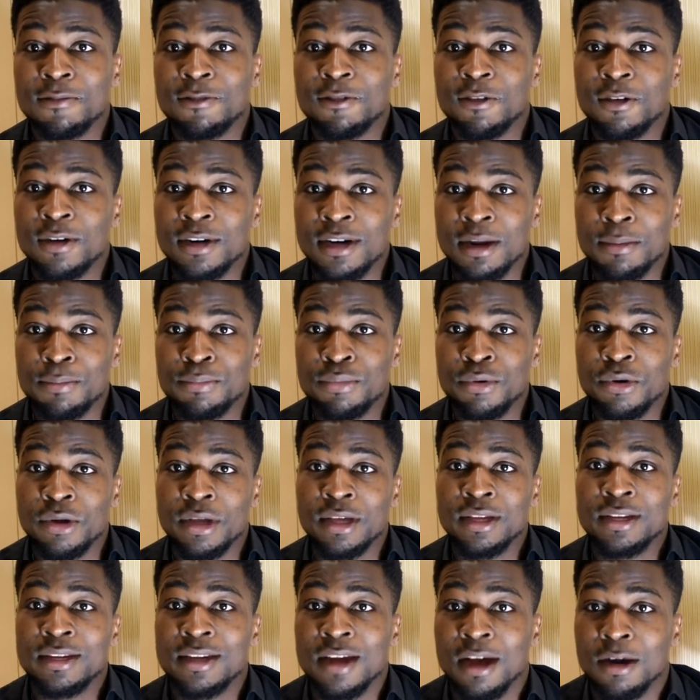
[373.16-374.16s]
further
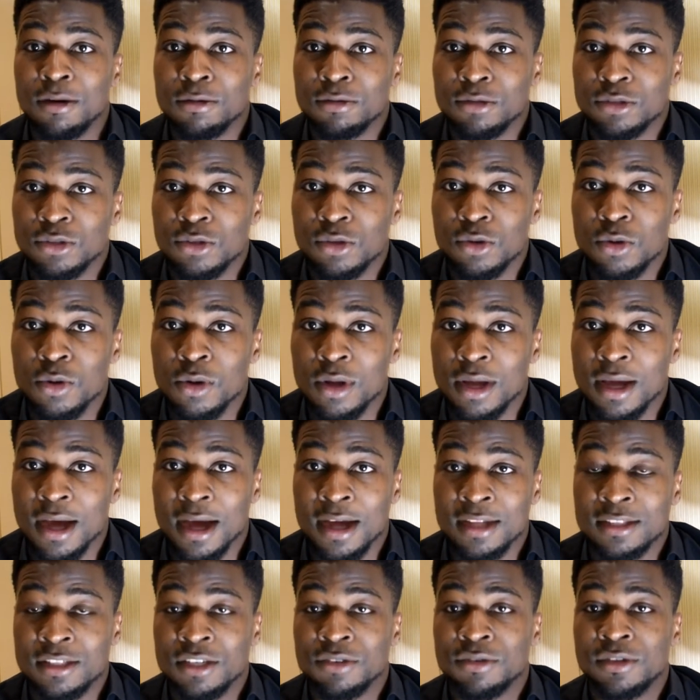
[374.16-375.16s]
broke it down to
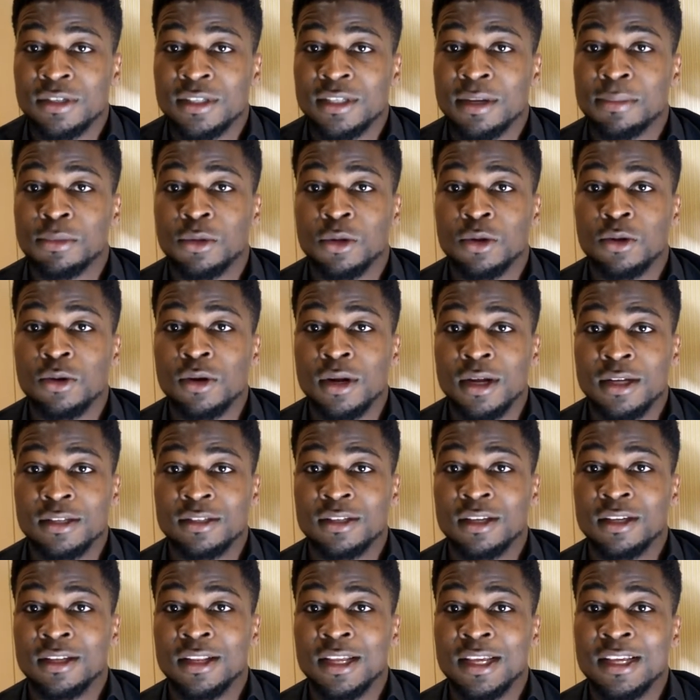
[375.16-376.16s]
look at a receptor known
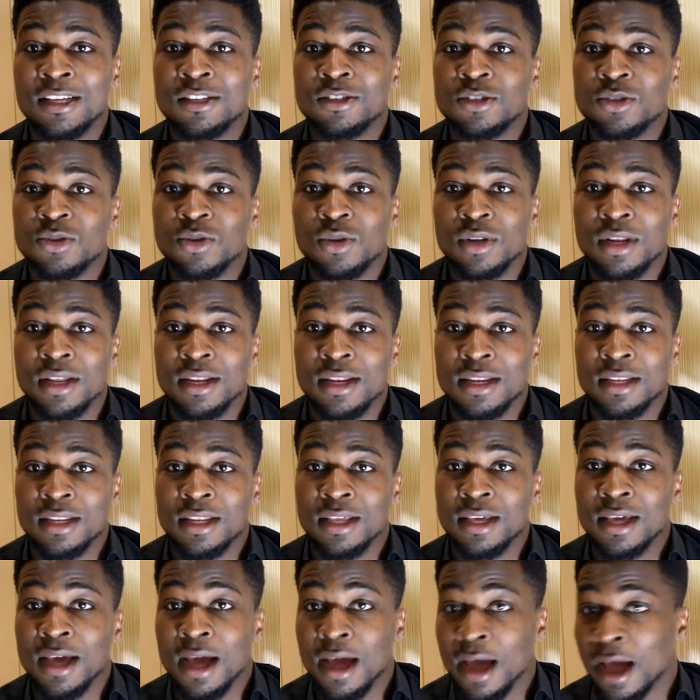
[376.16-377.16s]
as the insulin,
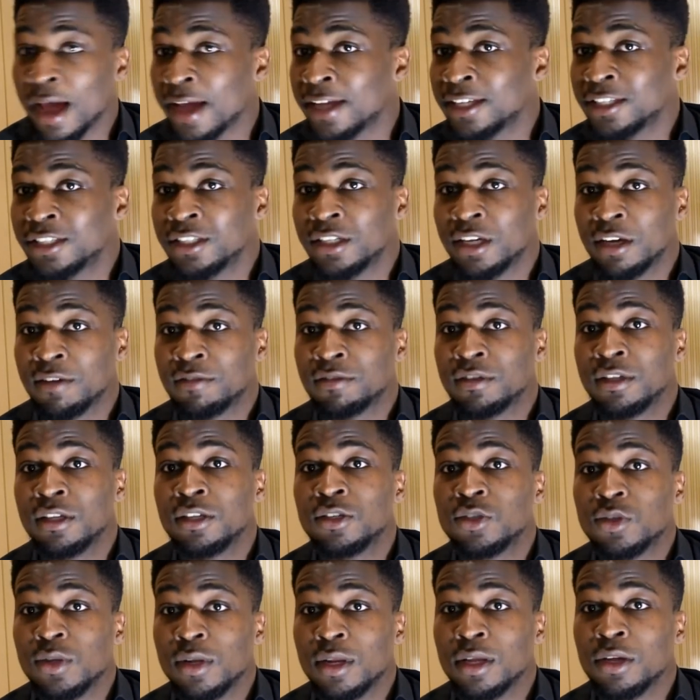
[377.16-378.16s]
the IGF,
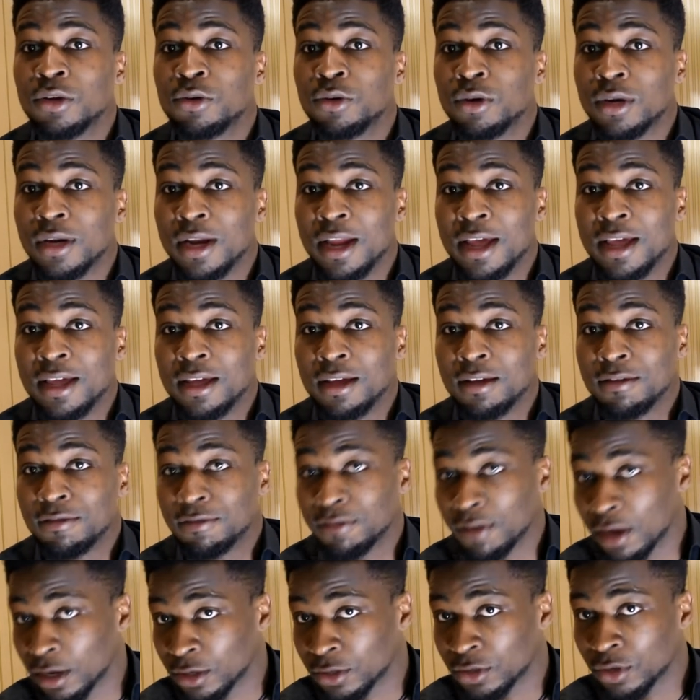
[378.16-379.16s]
the insulin growth-like
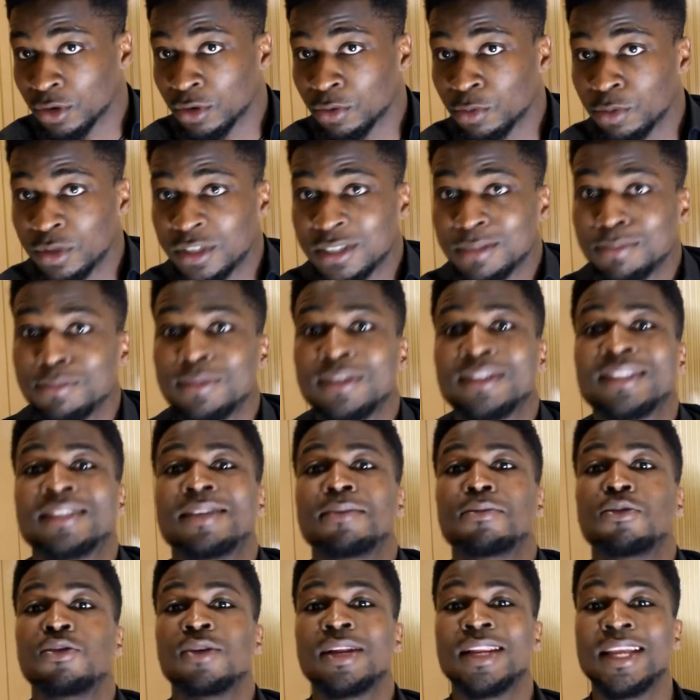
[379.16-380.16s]
factor, which
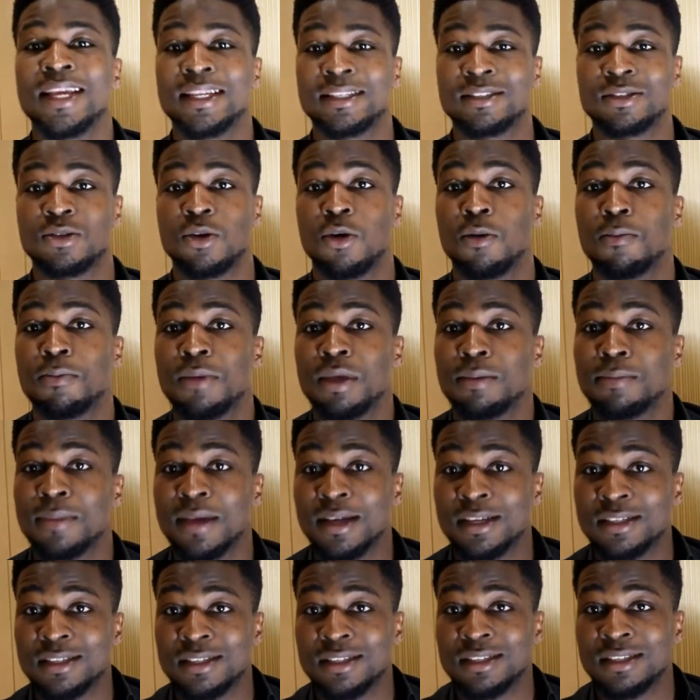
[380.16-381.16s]
simulates or
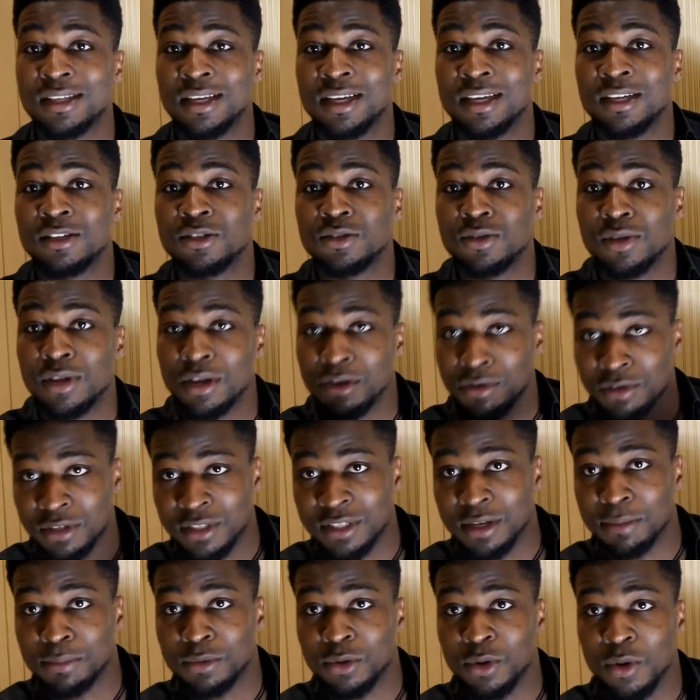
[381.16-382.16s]
mimics the insulin
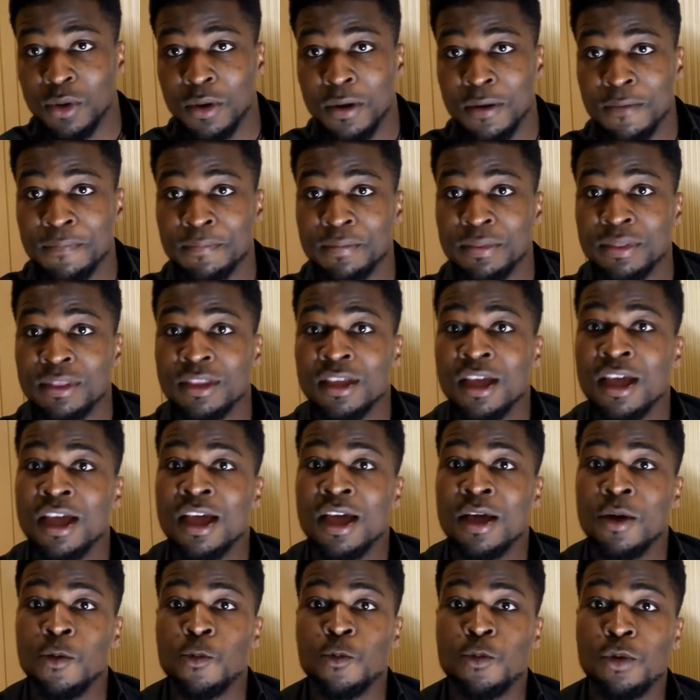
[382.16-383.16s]
receptor.
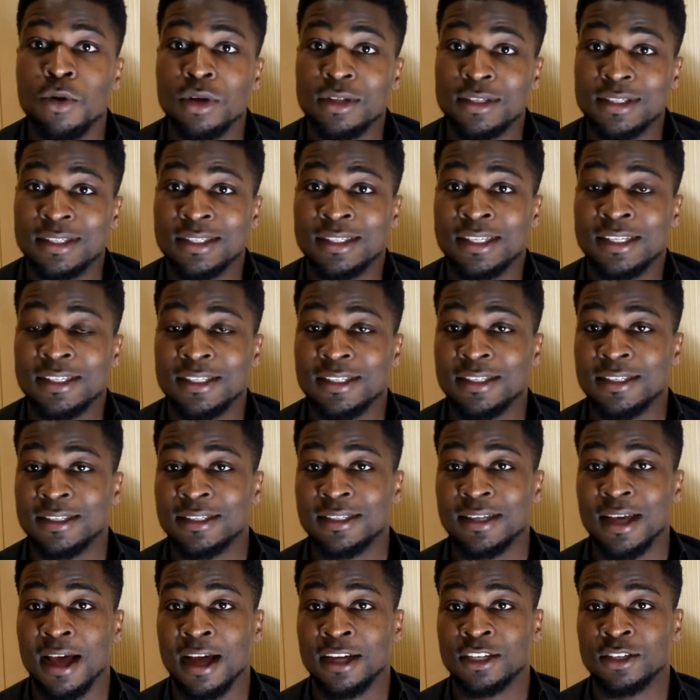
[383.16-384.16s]
But this
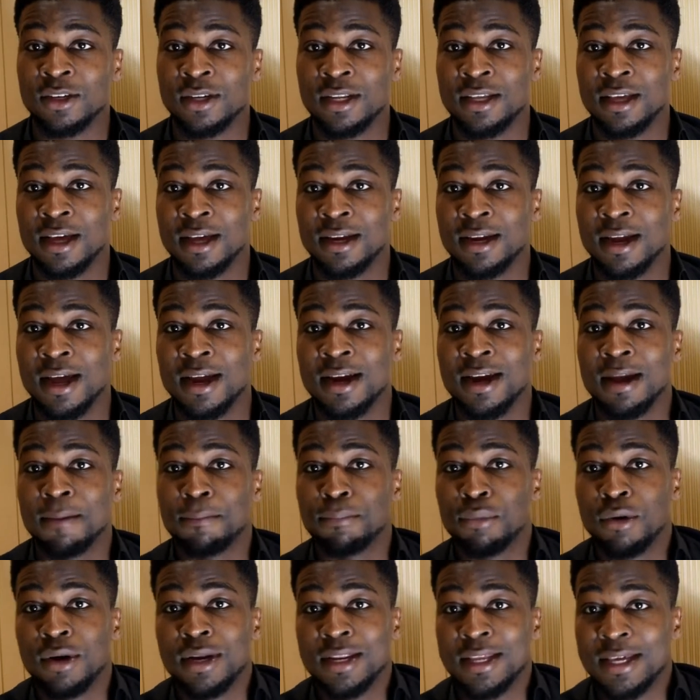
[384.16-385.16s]
is actually an
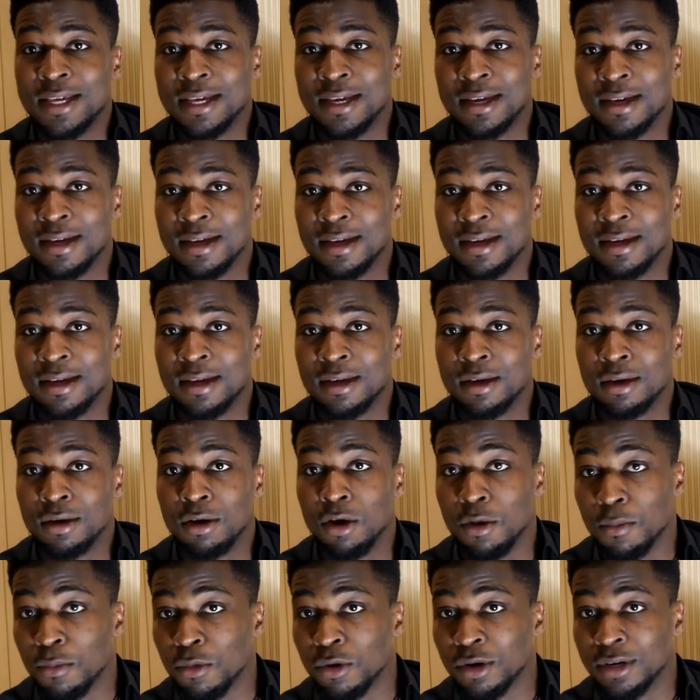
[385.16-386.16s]
anabolic
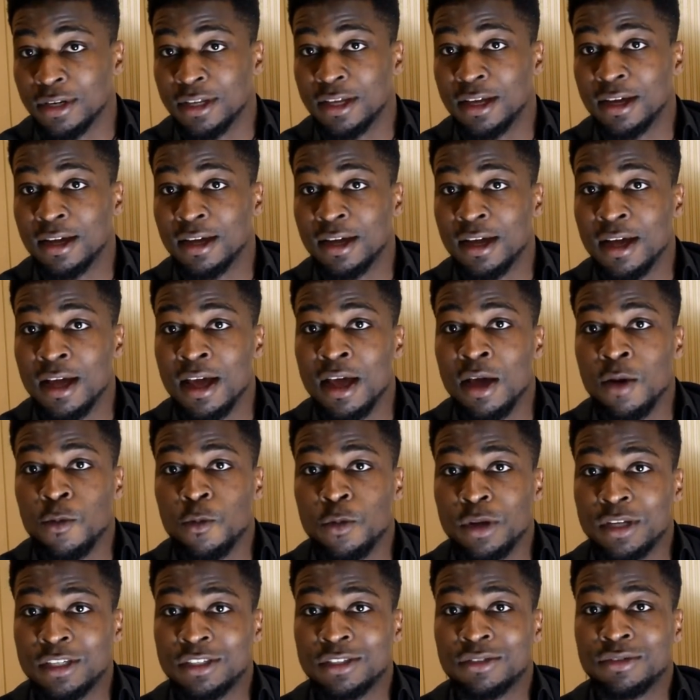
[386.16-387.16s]
hormone, yeah,
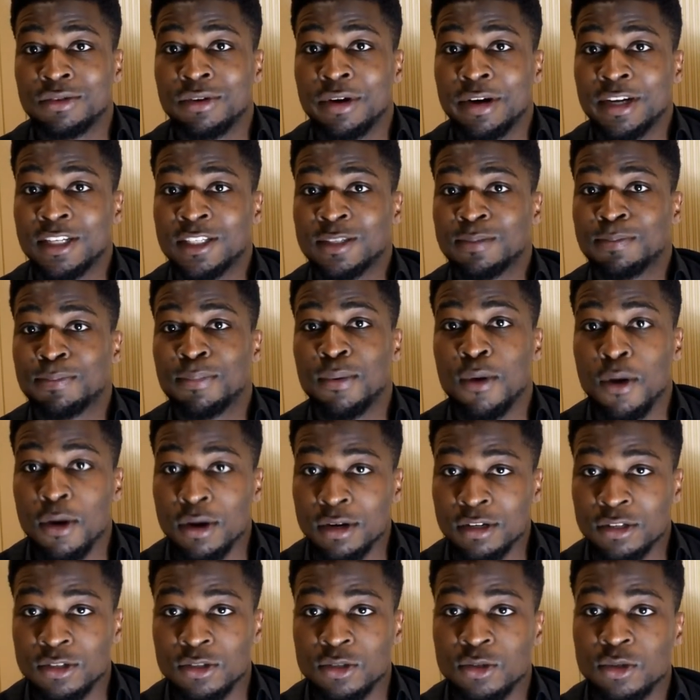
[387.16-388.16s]
which
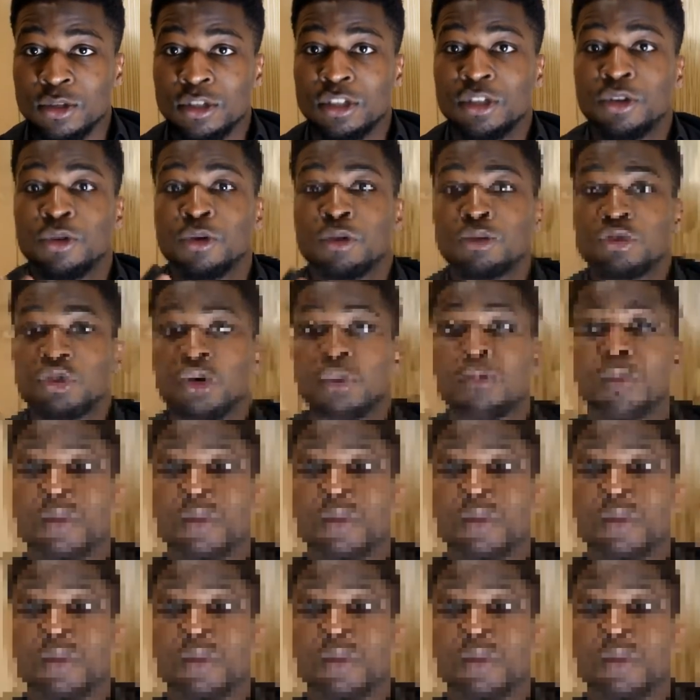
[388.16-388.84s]
responds to the growth